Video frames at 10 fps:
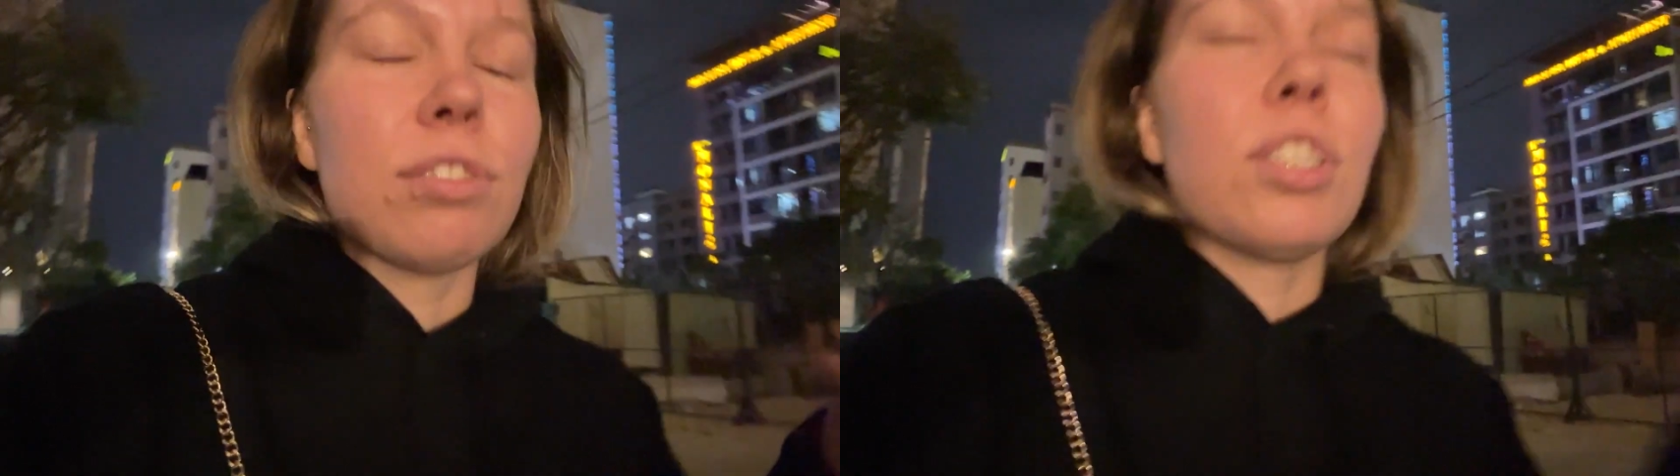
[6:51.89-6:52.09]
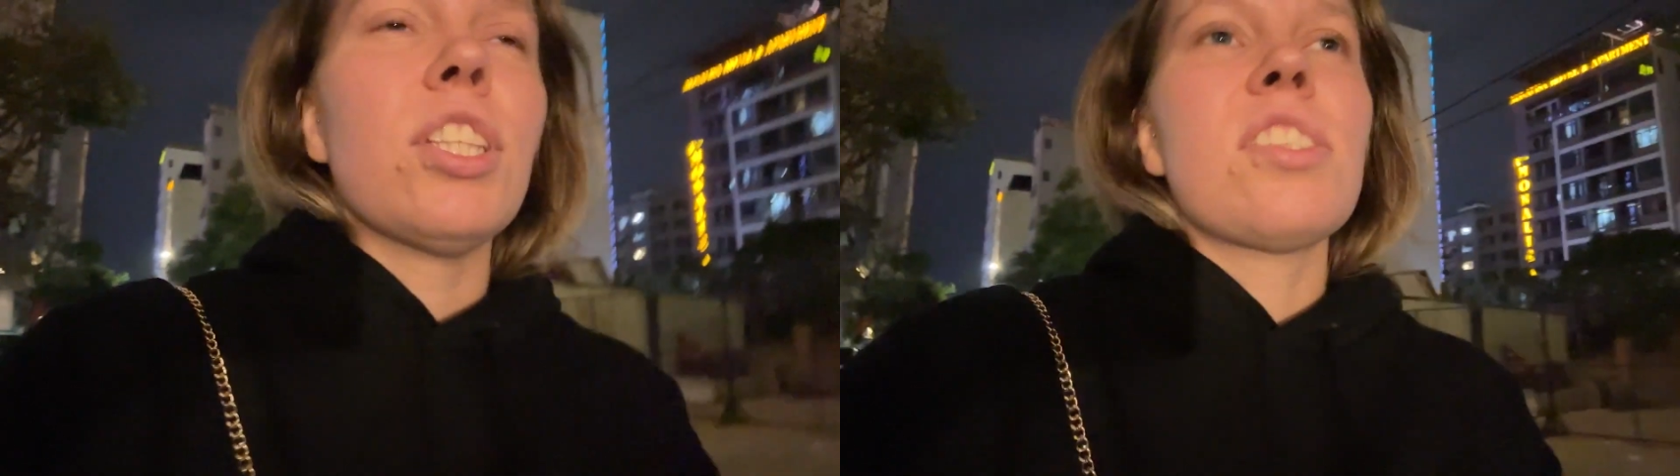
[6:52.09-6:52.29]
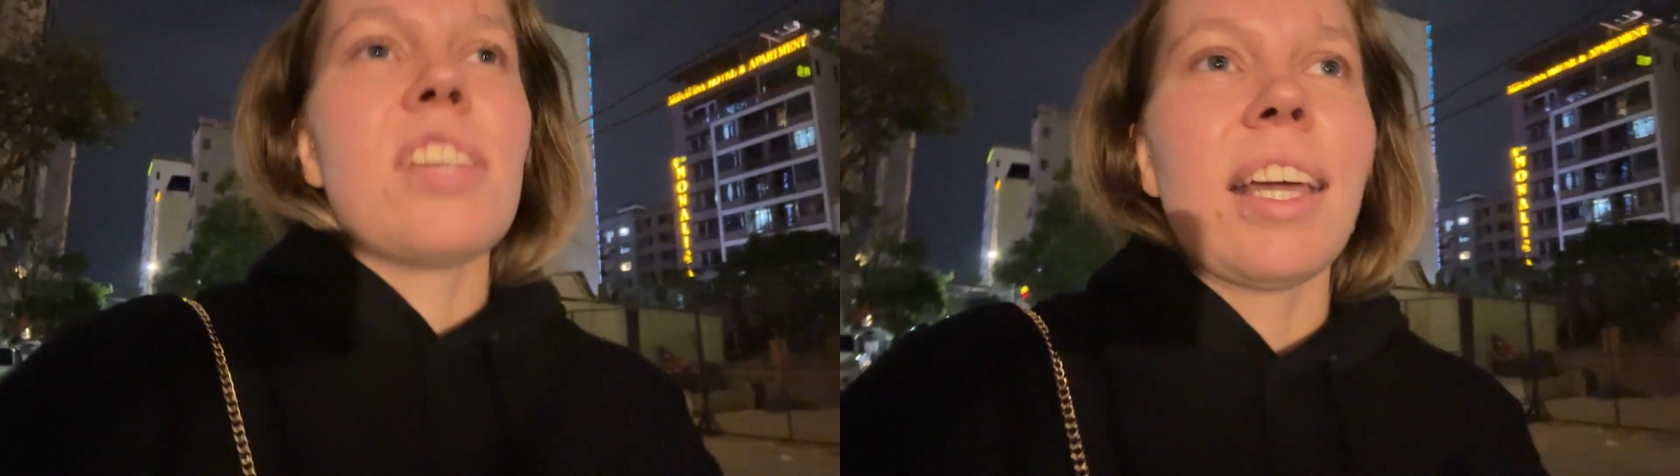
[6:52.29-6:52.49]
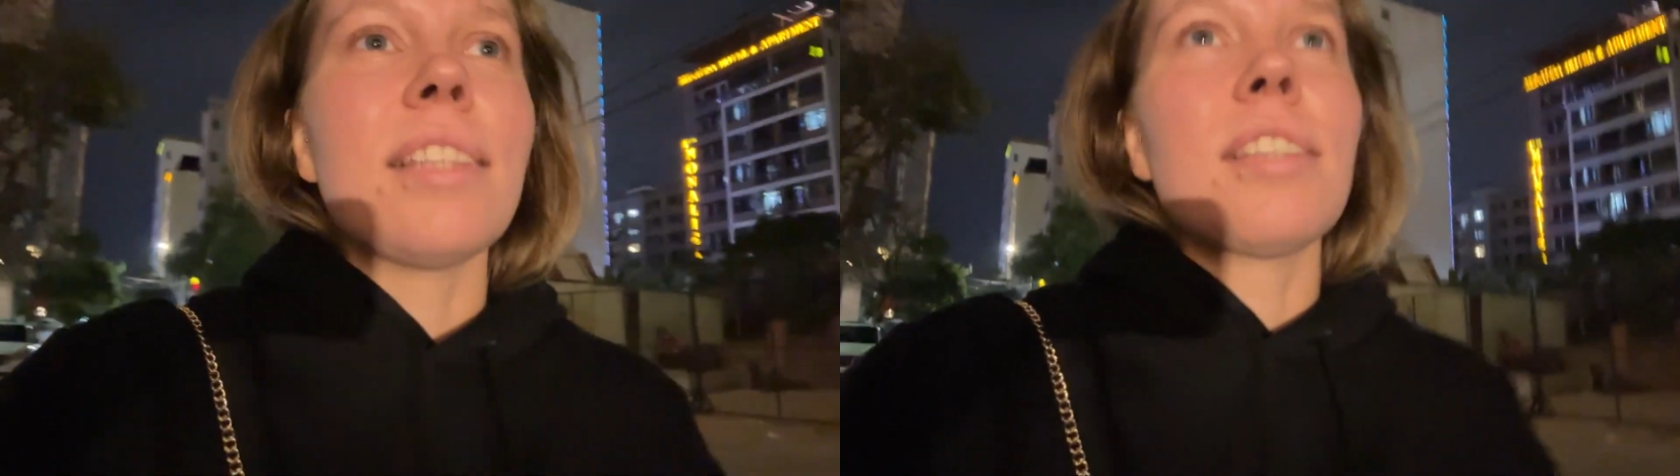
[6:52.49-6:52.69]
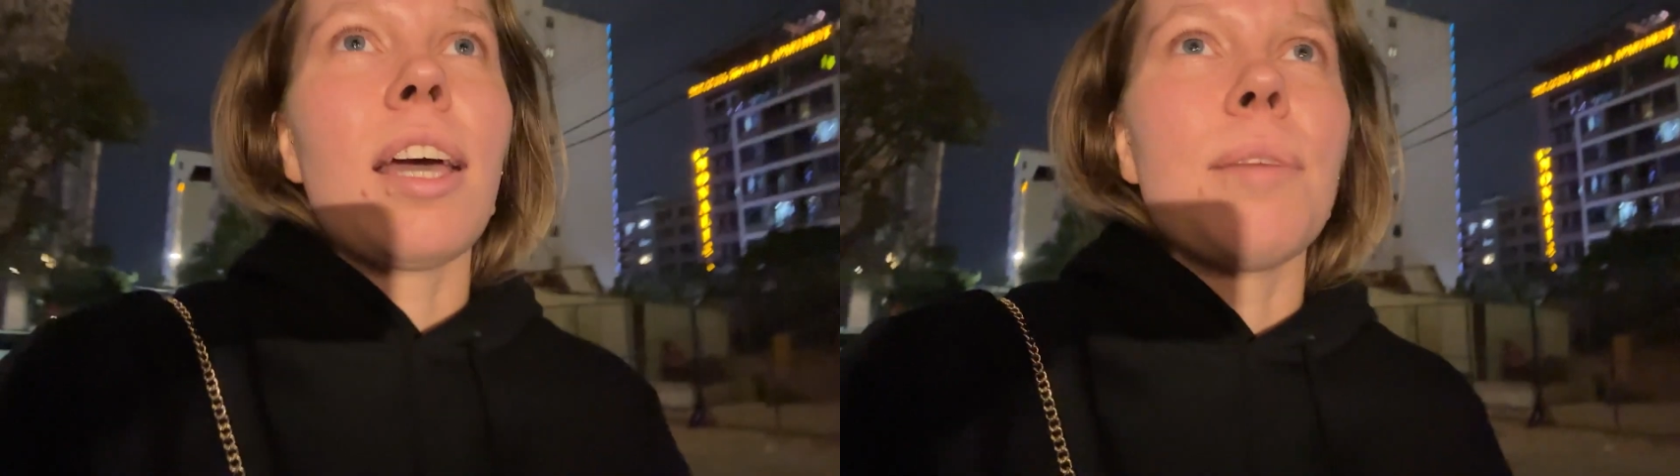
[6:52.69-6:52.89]
for the
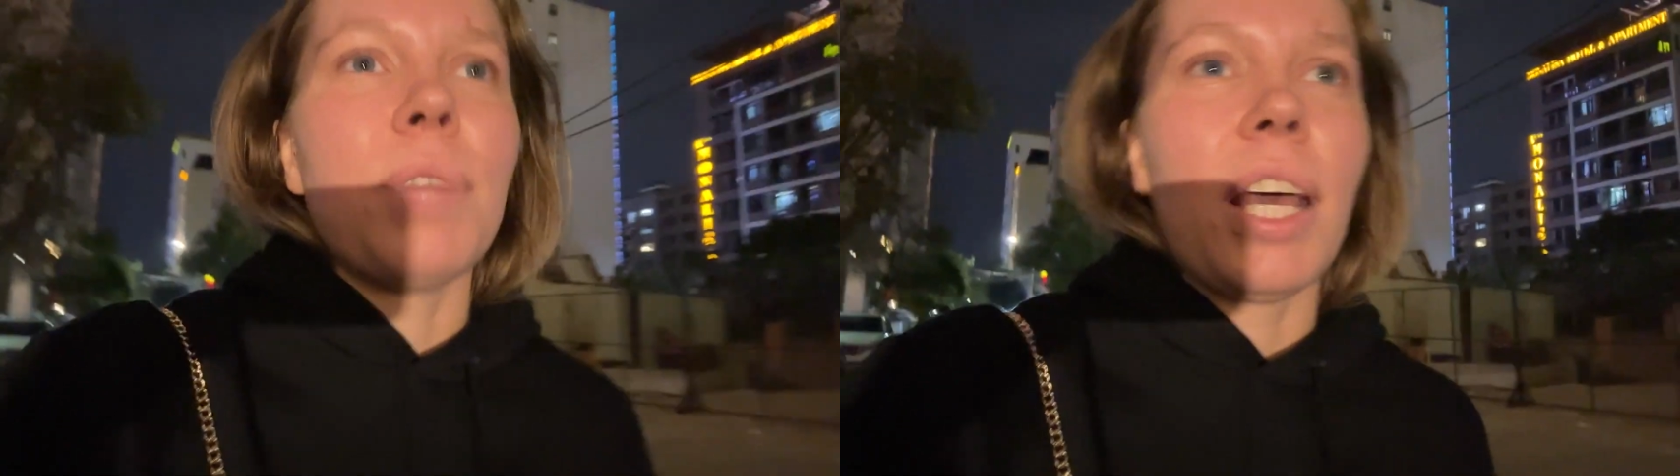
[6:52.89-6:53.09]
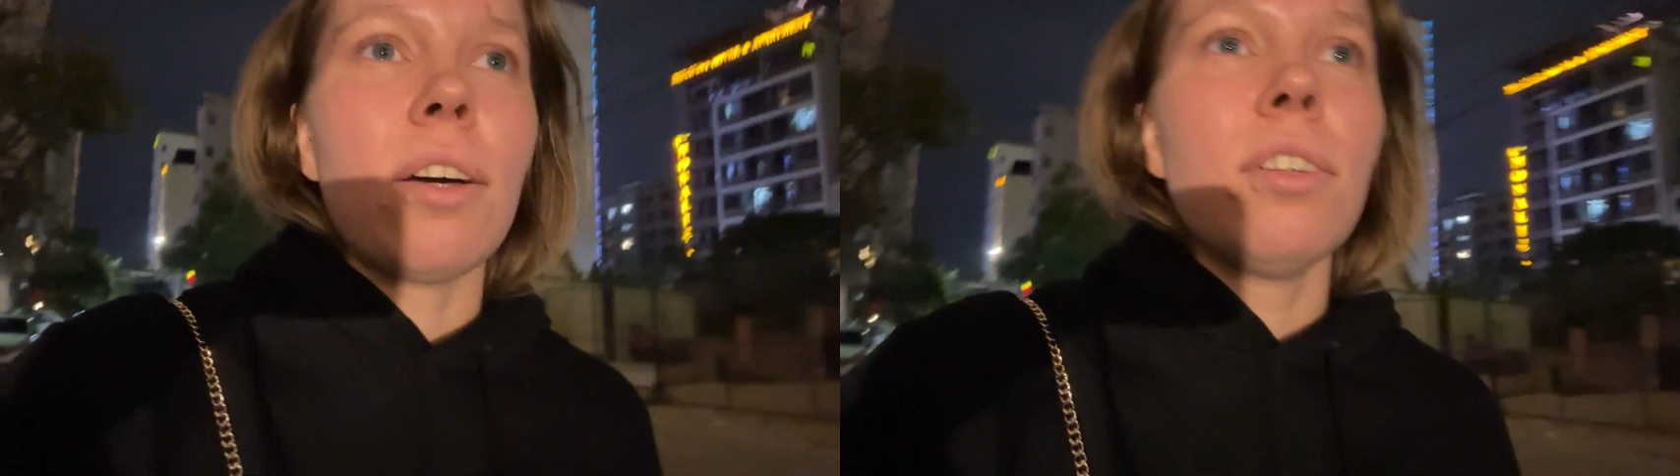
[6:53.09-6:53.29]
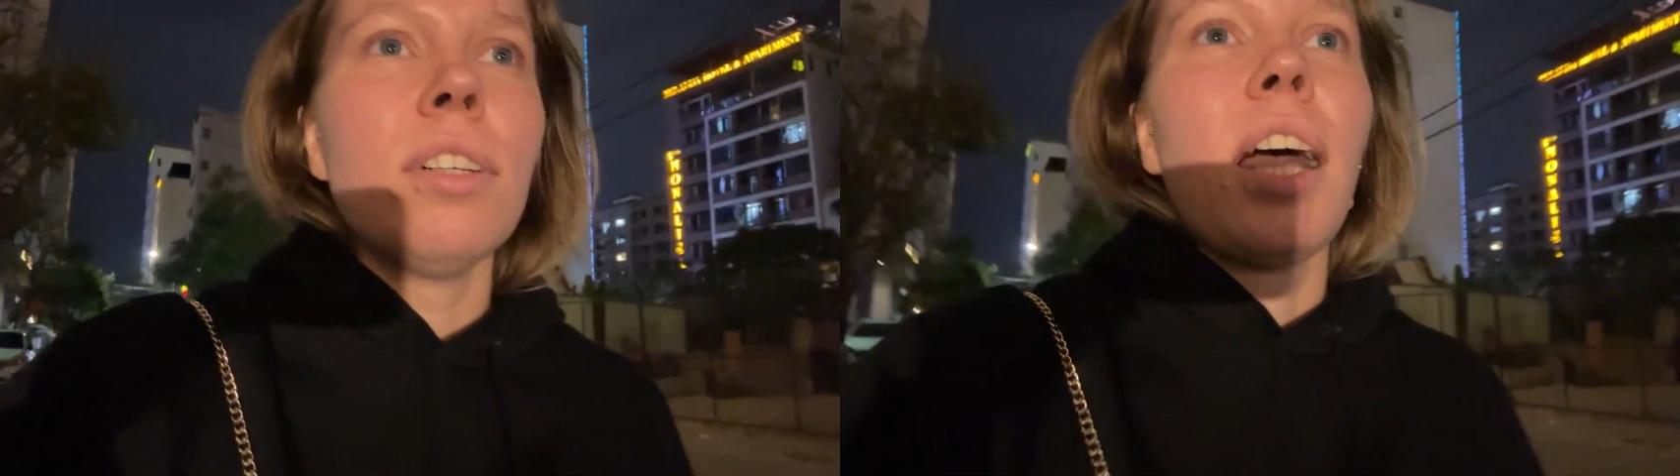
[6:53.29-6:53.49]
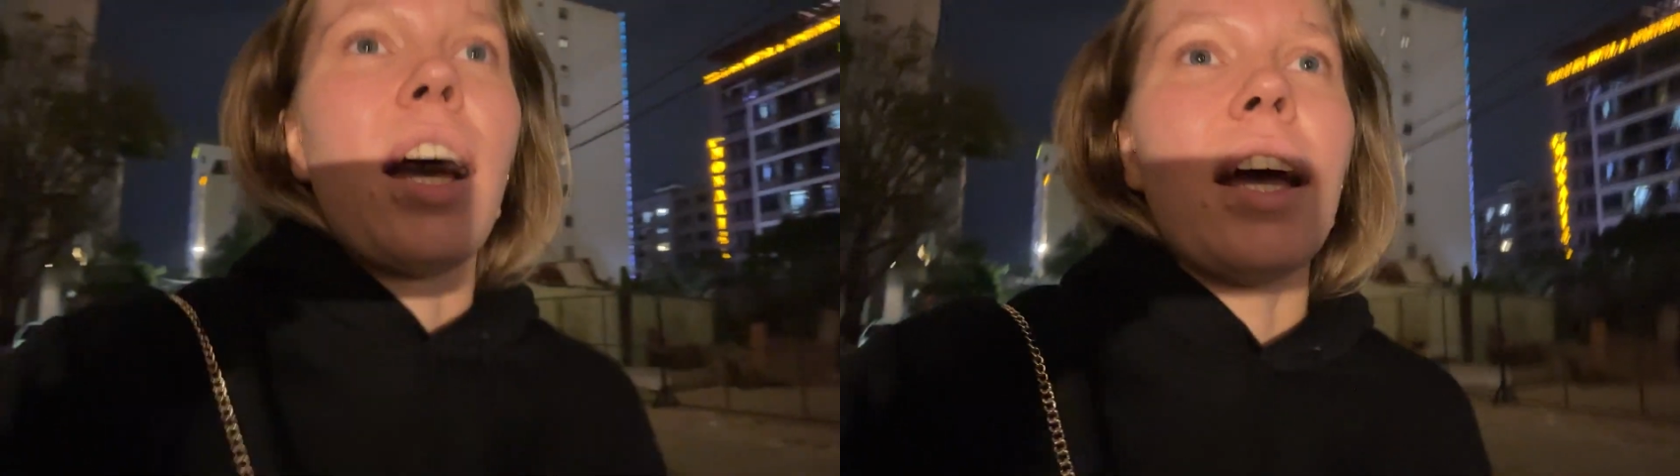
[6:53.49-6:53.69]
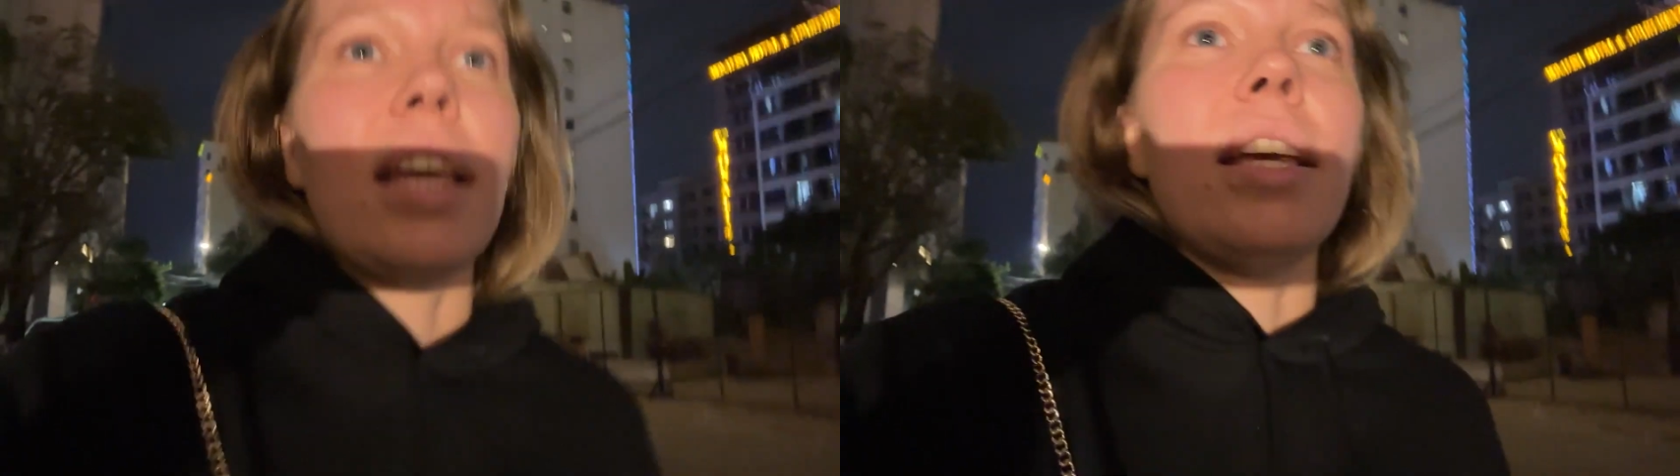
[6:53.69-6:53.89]
second time now
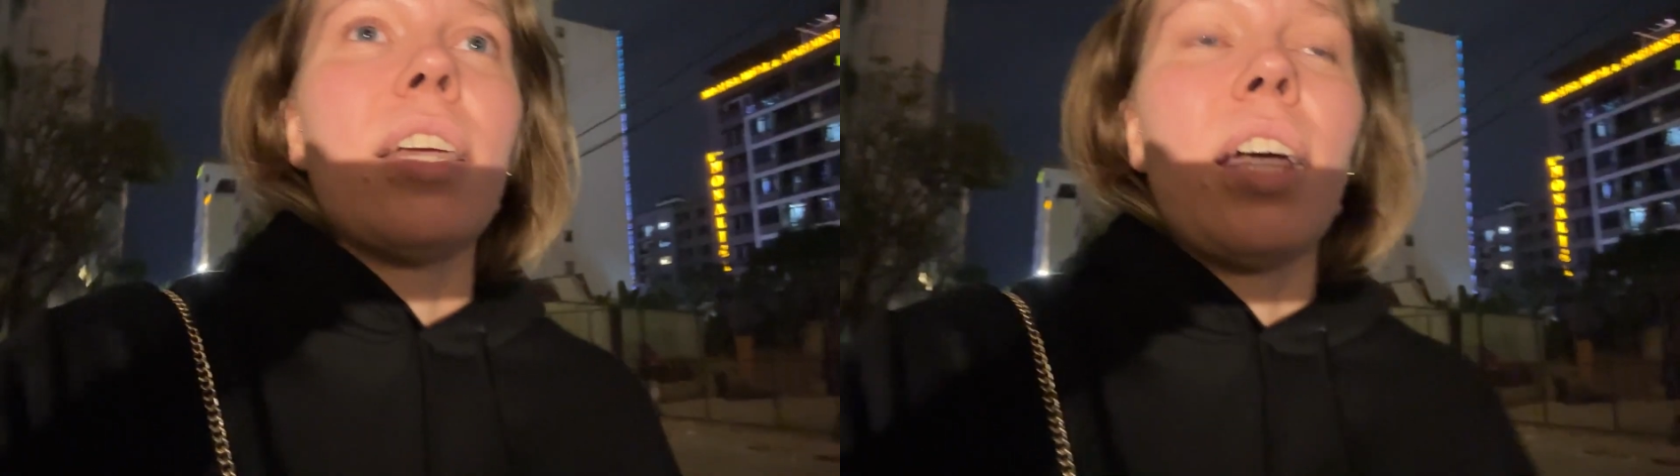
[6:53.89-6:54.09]
I,